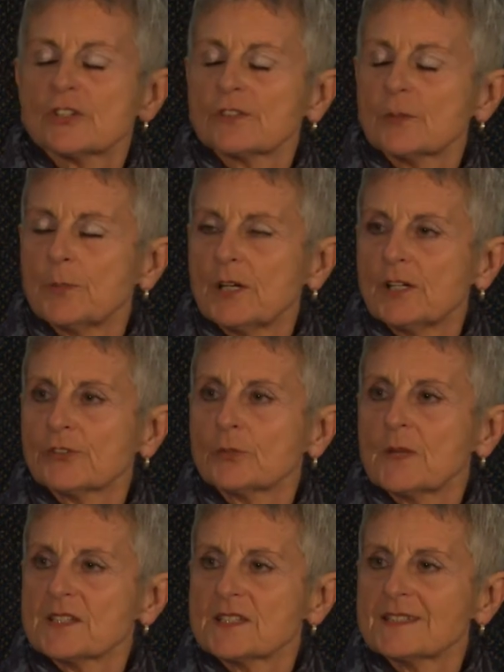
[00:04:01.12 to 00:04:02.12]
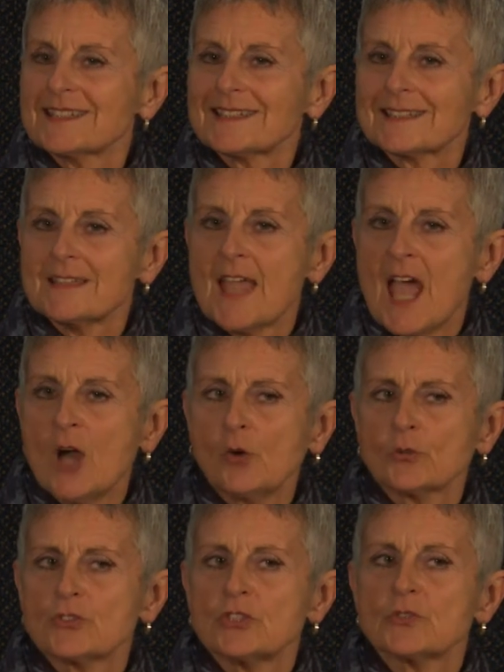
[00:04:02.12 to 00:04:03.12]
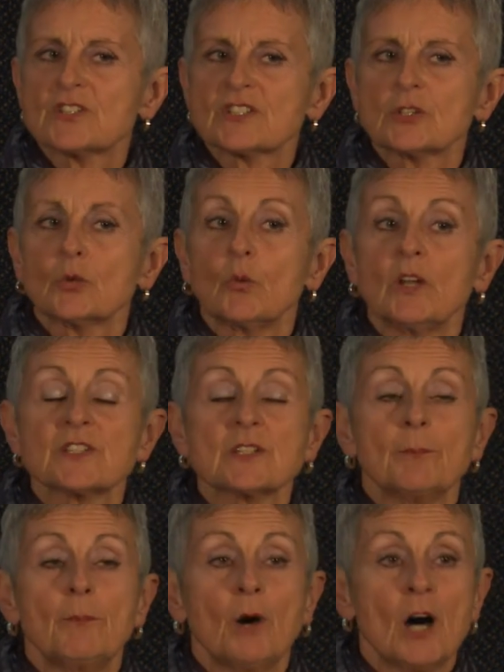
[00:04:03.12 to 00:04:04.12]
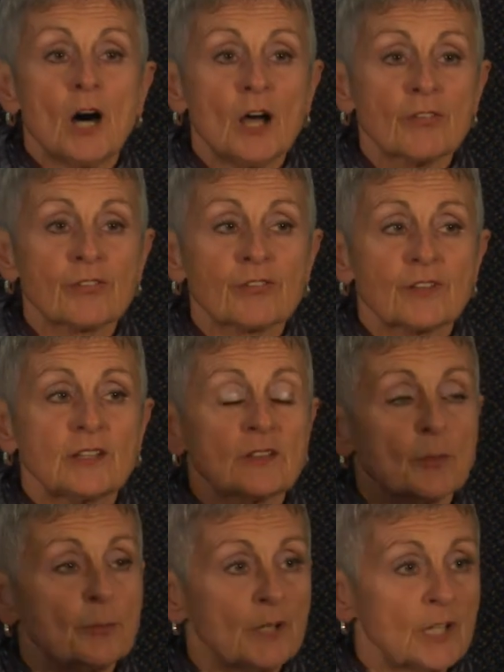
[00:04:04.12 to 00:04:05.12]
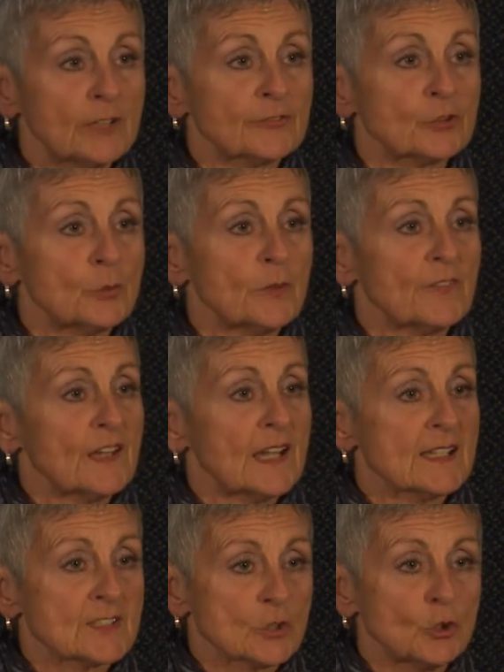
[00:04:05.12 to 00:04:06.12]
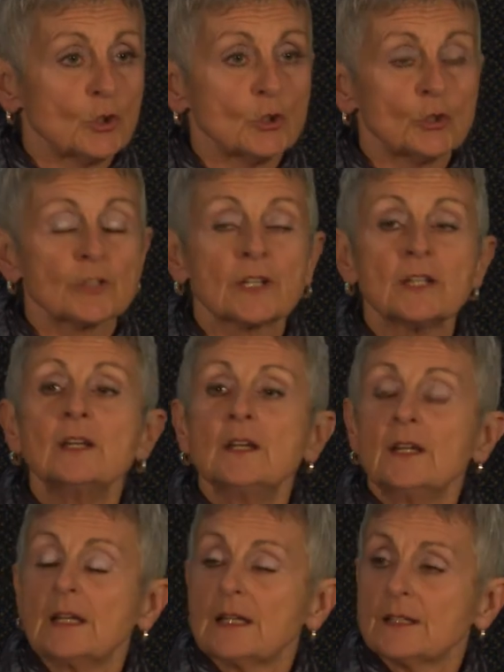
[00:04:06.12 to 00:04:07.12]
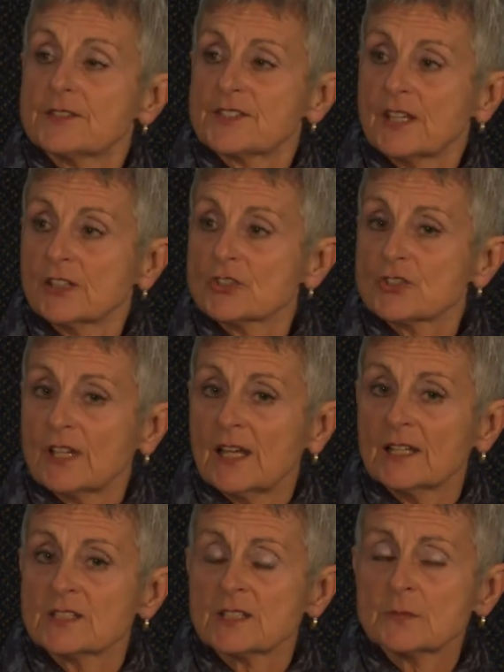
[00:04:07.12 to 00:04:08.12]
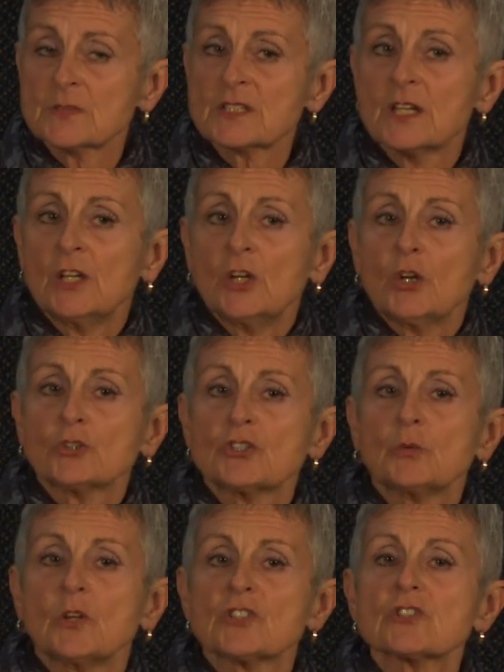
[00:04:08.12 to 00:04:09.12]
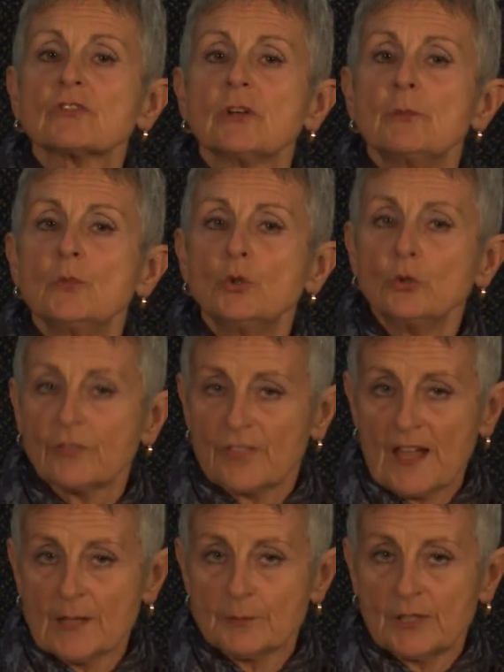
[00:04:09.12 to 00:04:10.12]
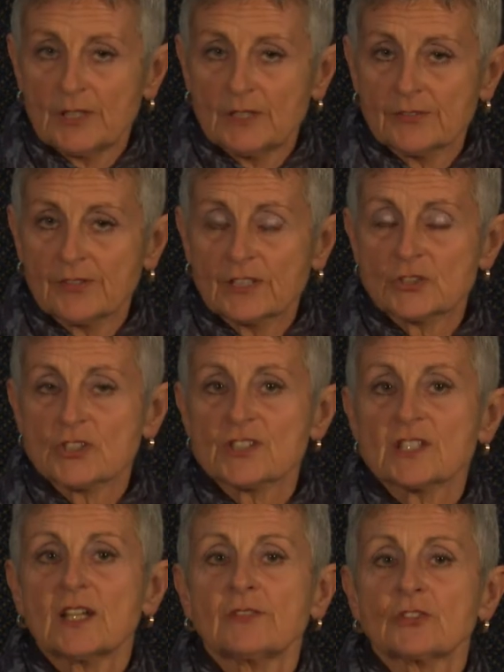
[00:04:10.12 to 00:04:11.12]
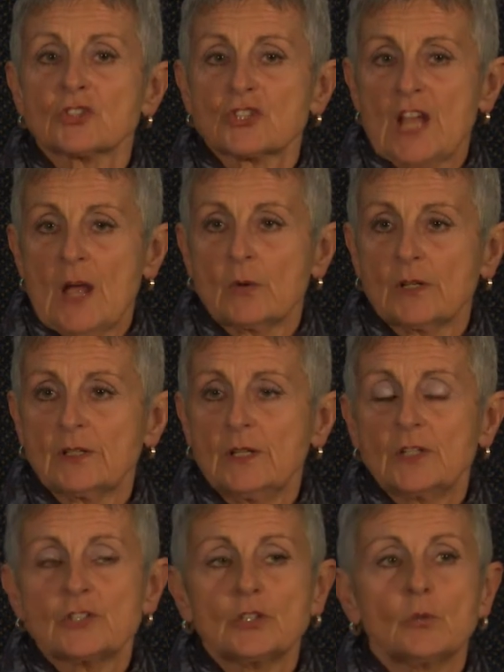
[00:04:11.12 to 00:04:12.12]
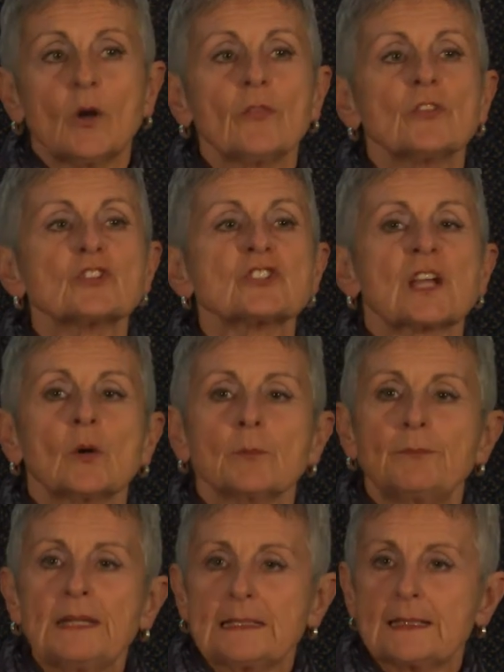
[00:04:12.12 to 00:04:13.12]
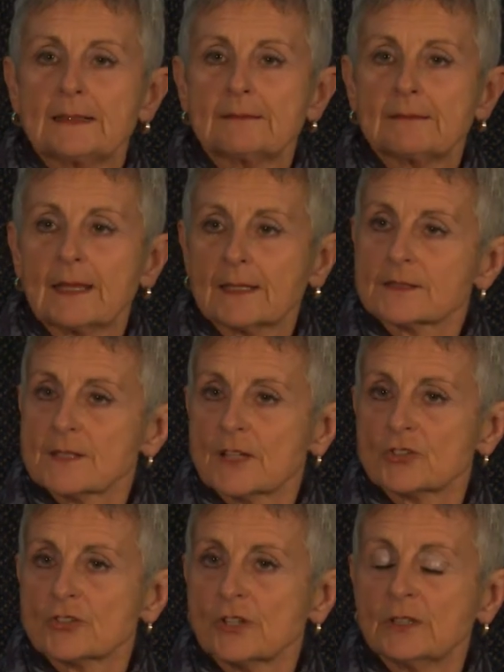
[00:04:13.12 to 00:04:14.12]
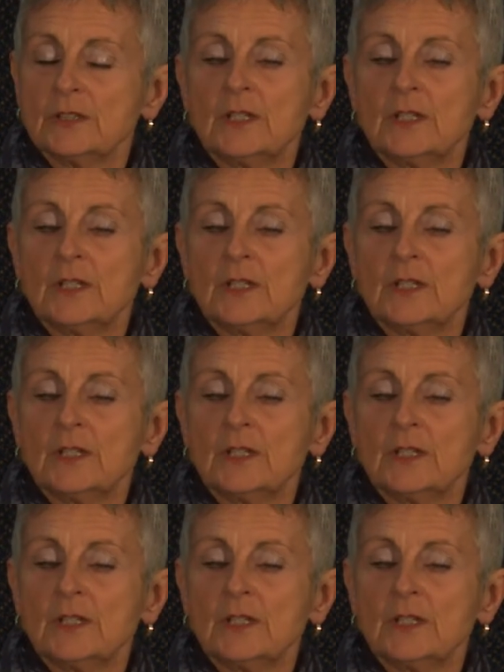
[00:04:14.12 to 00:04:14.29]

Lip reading: of the bathroom as it is now? Do you still want a bath in the bathroom if it has all the sanitary items? Or do you want to remove that bath and just have a shower? Do you want the shower bigger, etc.?